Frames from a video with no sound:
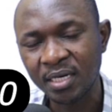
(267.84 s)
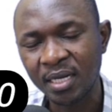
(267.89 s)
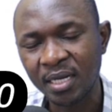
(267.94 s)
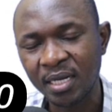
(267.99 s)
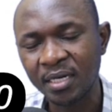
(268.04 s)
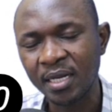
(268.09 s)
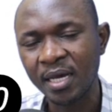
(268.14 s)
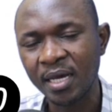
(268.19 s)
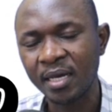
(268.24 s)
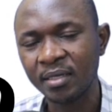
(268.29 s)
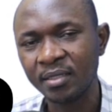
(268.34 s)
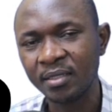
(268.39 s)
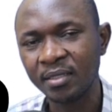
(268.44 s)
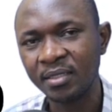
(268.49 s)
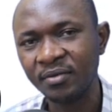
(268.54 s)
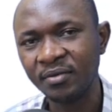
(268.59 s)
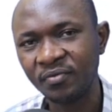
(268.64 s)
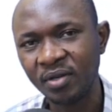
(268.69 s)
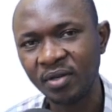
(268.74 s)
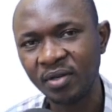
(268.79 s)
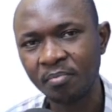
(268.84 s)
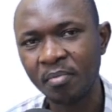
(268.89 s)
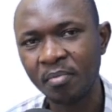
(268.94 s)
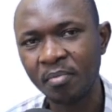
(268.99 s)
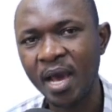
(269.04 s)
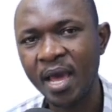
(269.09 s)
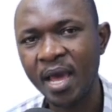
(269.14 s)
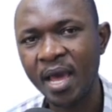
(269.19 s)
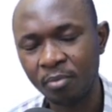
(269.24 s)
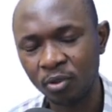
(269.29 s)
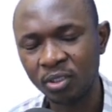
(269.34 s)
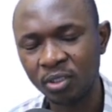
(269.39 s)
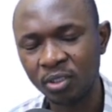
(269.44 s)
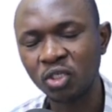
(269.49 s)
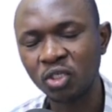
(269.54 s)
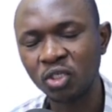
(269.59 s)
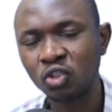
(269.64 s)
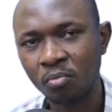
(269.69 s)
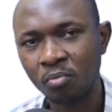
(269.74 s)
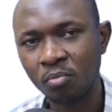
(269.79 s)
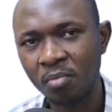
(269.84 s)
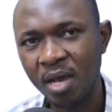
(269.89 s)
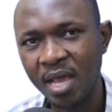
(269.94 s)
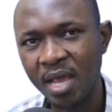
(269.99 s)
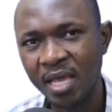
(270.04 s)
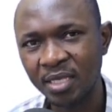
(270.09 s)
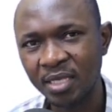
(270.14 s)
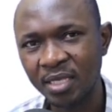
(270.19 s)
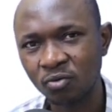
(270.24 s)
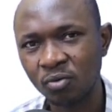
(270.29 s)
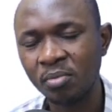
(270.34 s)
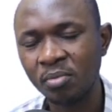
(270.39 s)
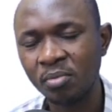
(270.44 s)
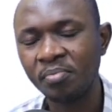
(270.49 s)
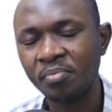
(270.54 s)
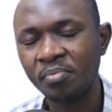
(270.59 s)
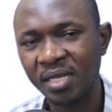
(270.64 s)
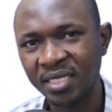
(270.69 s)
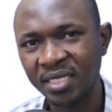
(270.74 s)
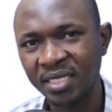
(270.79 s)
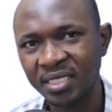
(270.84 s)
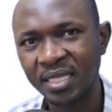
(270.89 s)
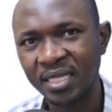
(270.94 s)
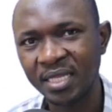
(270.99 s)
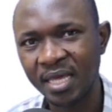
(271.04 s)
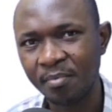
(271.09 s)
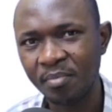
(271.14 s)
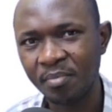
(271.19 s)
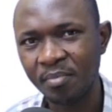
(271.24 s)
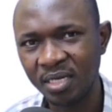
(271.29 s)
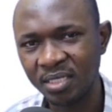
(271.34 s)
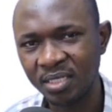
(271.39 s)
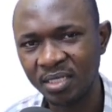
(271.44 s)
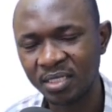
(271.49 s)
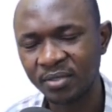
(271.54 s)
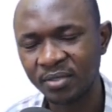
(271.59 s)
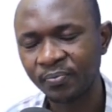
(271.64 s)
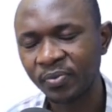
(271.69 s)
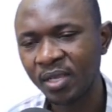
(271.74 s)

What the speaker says: The bids will start from the lowest and they go all the way rising.